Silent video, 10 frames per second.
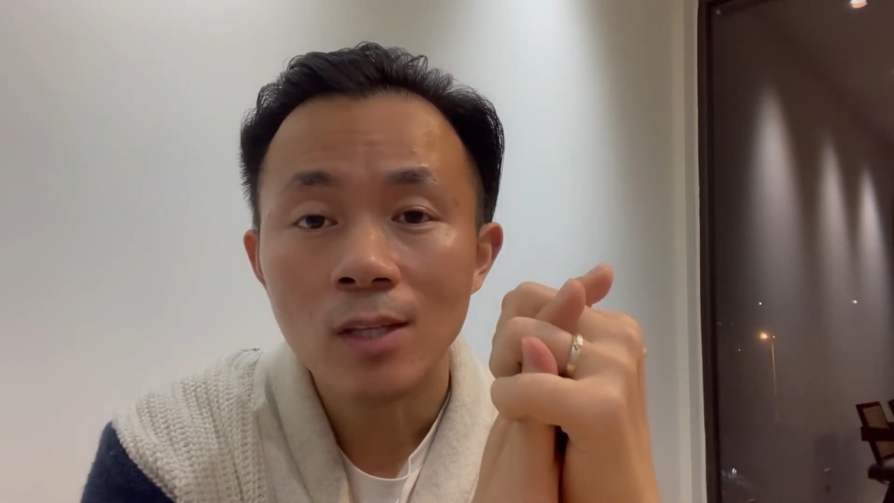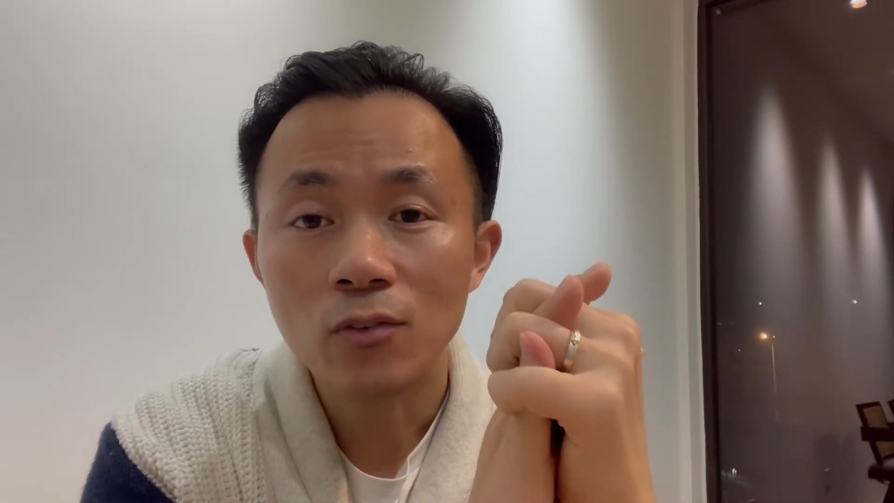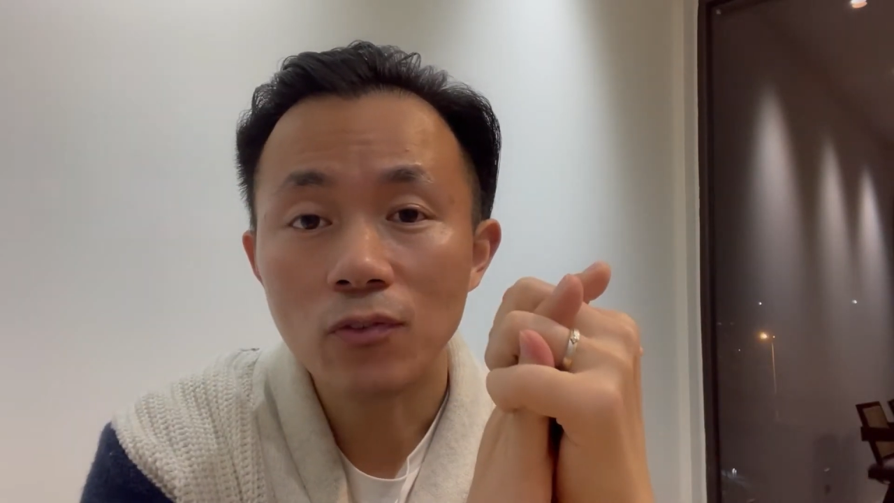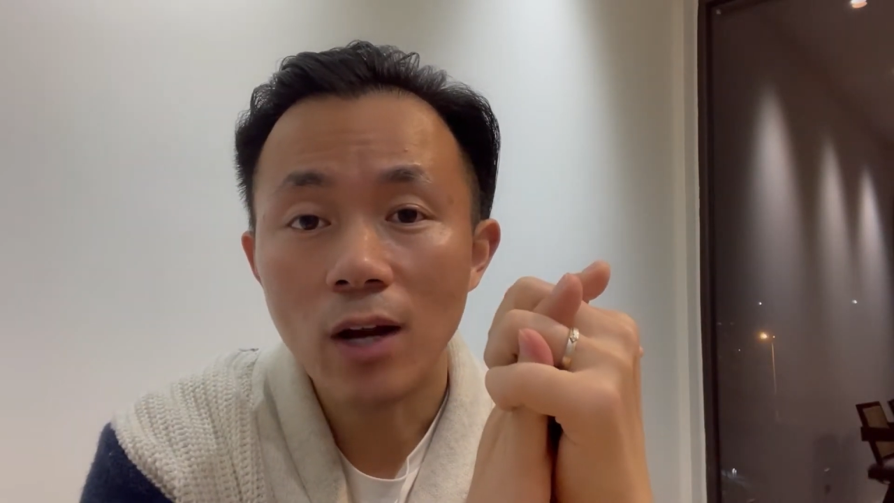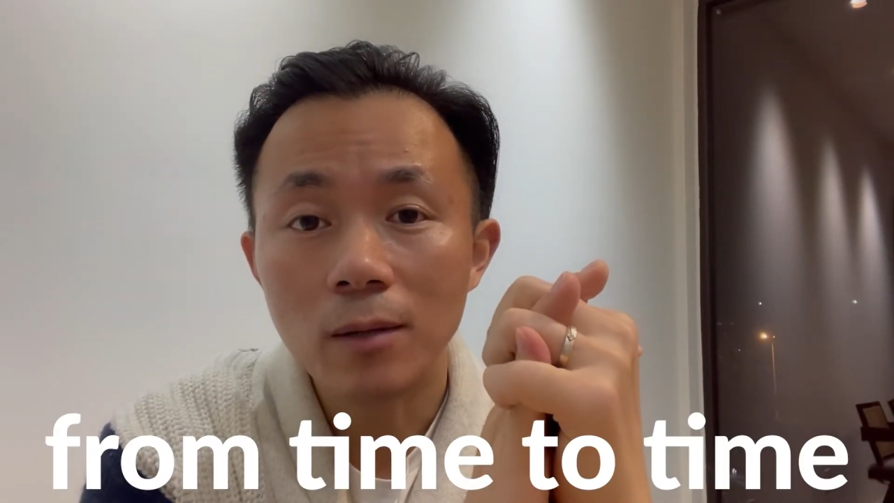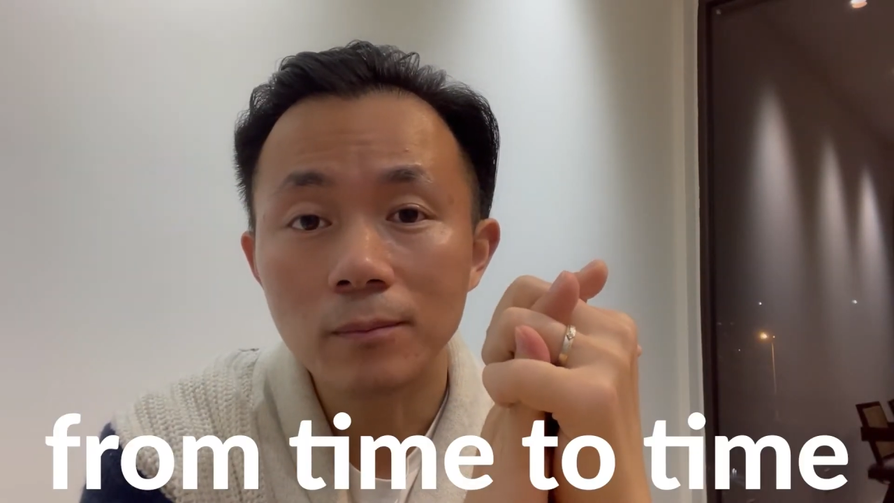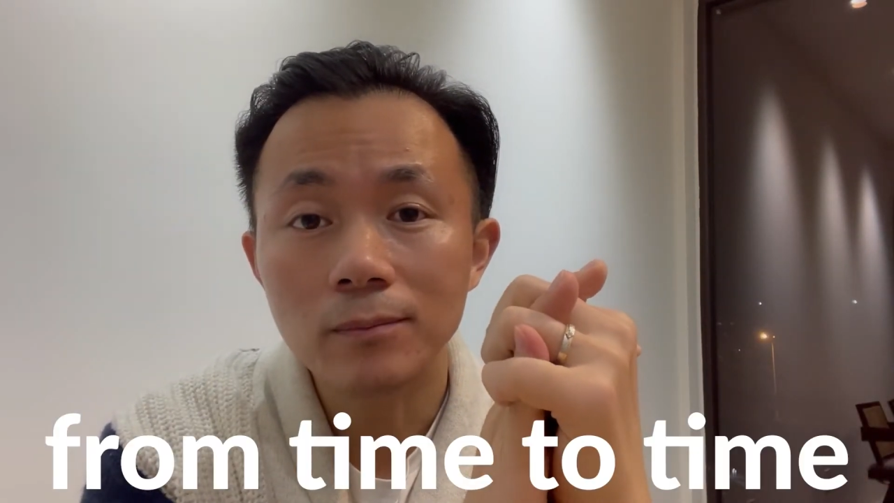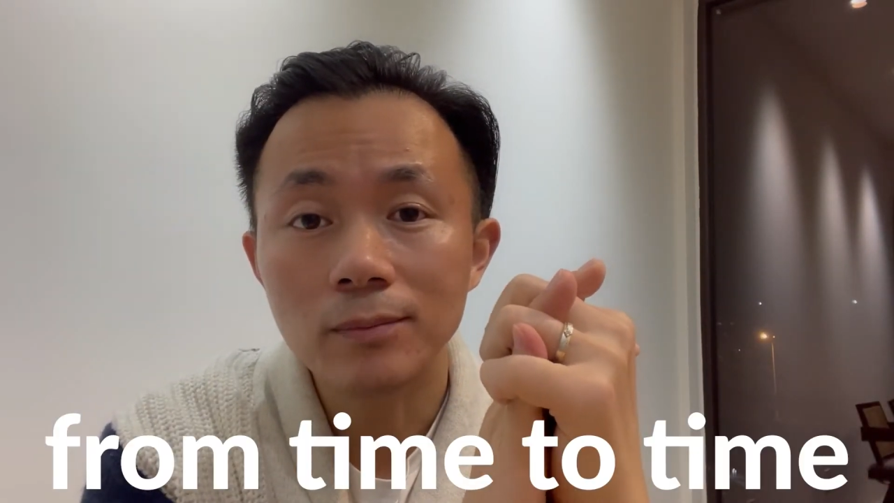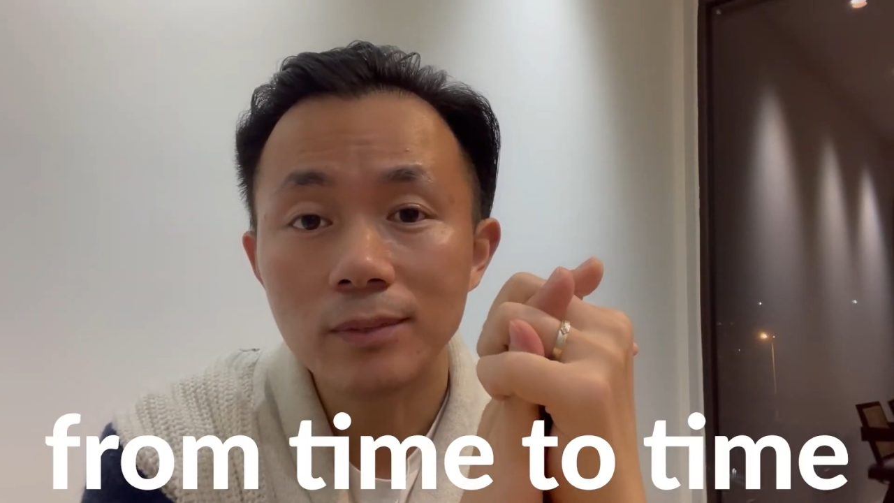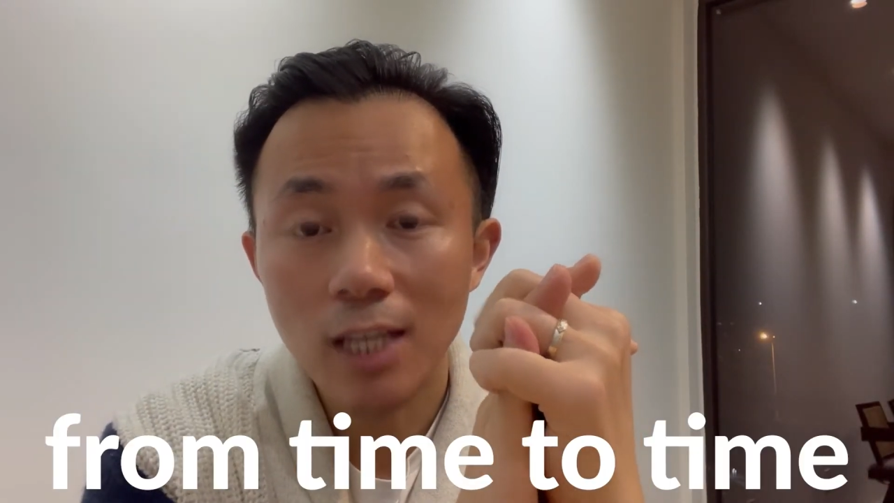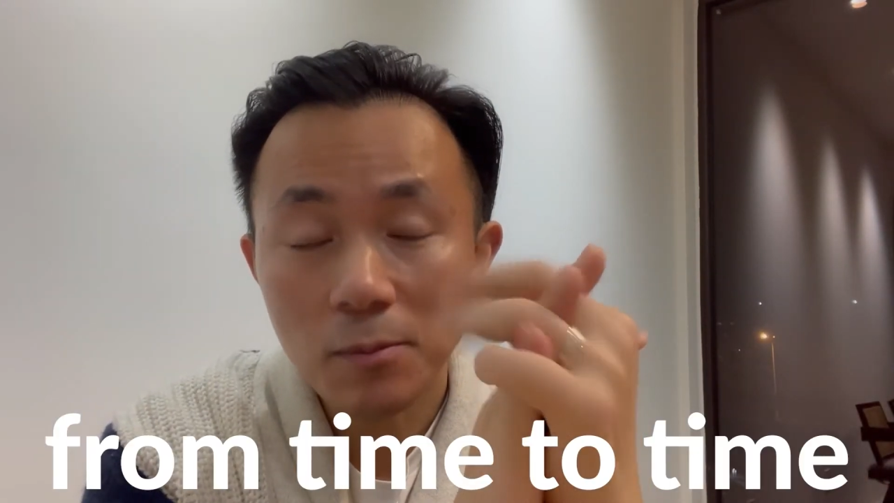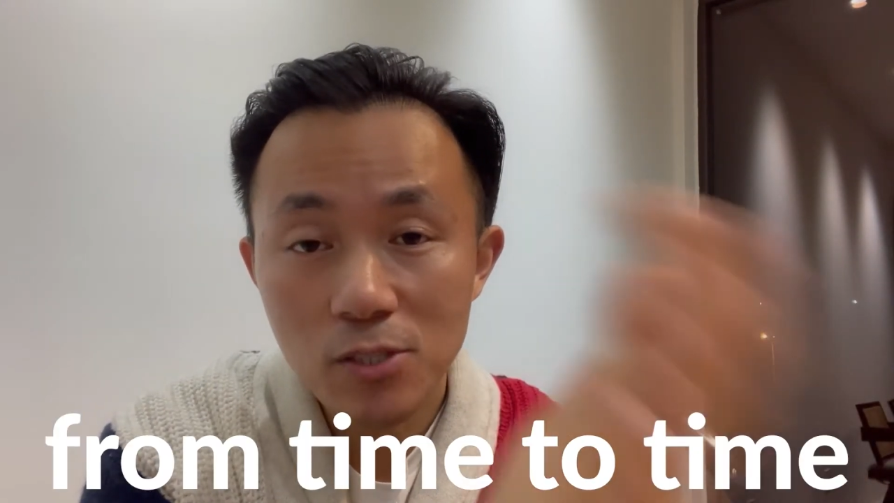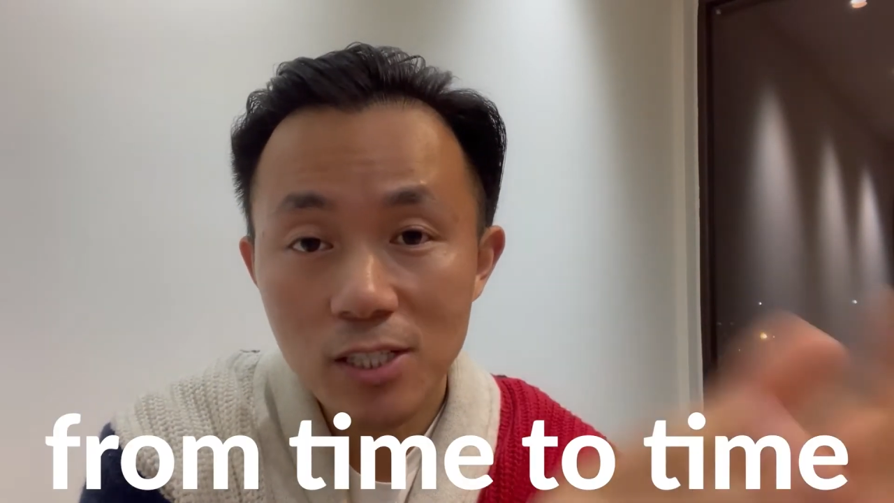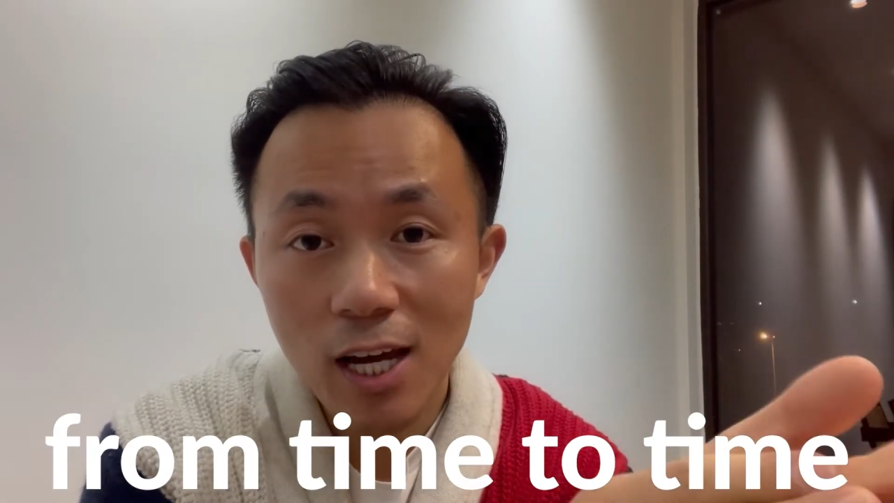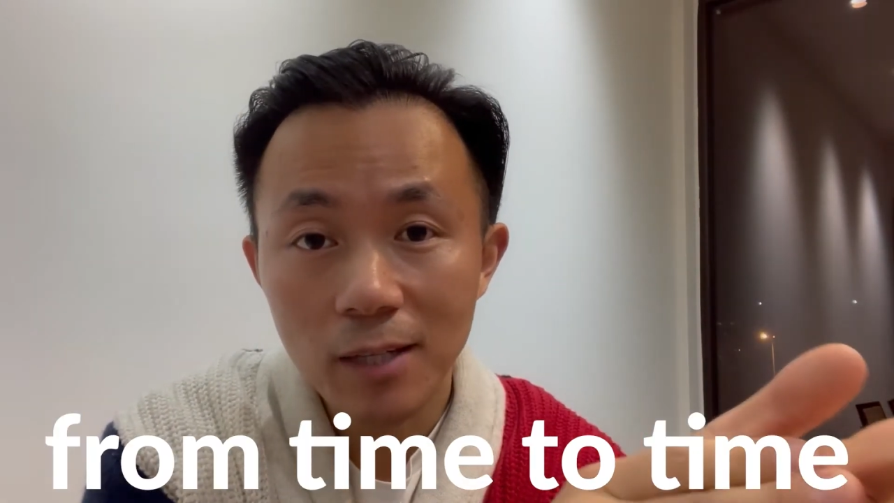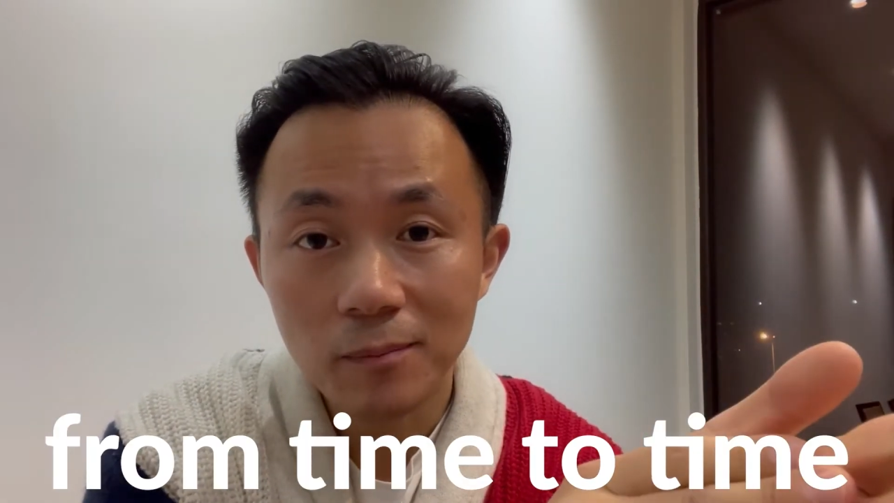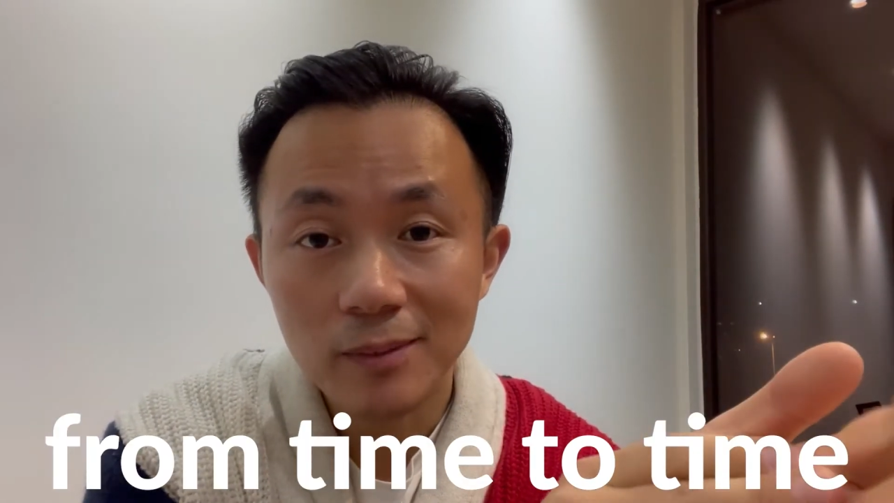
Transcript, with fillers: from time to time.